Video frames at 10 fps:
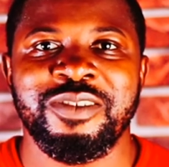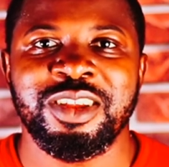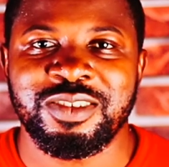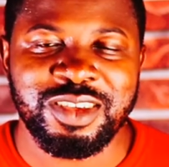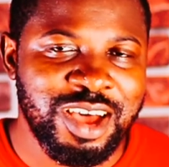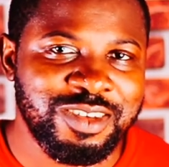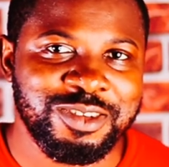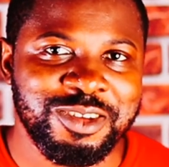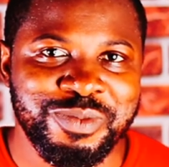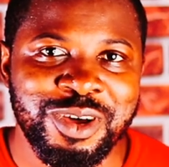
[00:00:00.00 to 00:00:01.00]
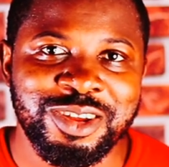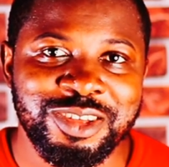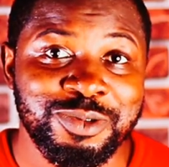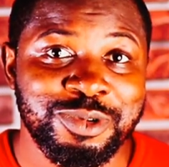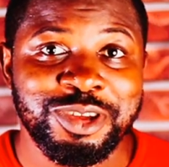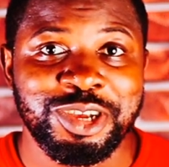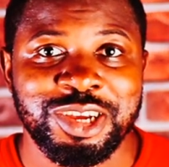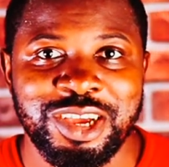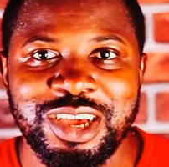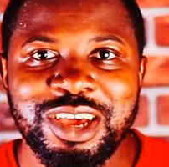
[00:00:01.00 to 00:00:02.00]
Do you have any scars on your body? You want to
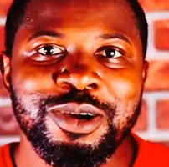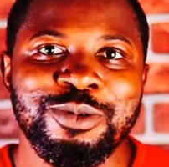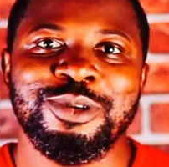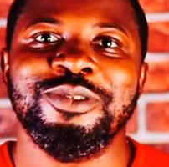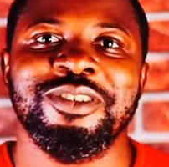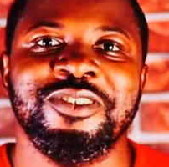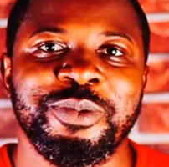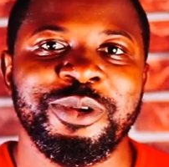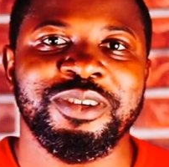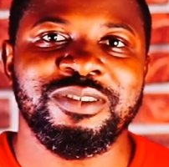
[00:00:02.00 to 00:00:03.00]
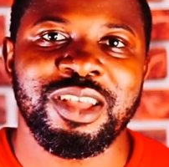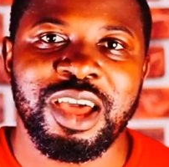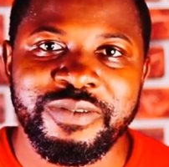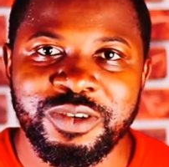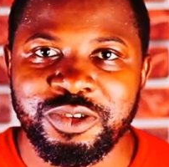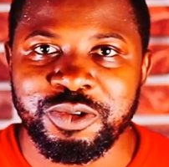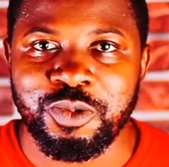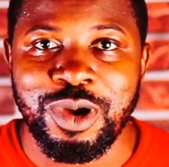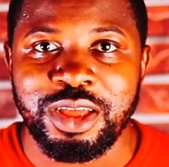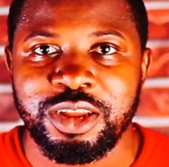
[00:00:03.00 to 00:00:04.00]
share? What was the experience like for
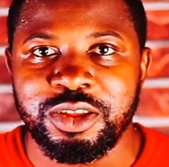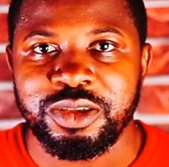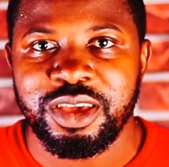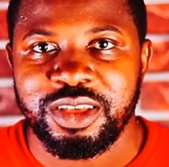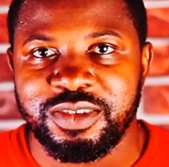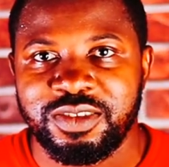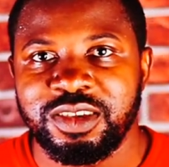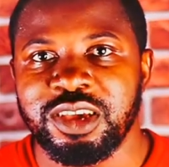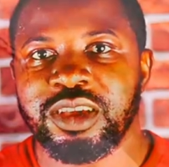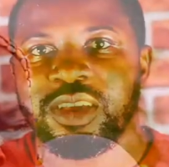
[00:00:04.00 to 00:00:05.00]
you? Why did you get it?